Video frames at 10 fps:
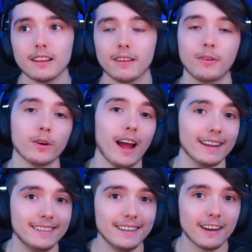If you're an I
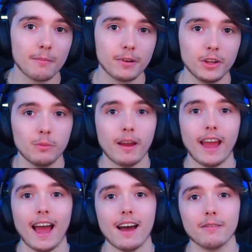T company, you may
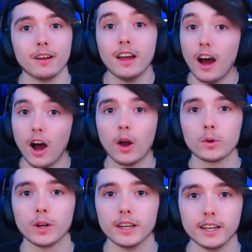have a
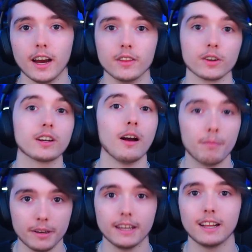hundred other
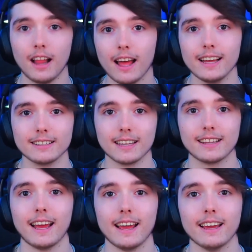company clients that
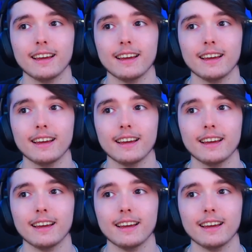they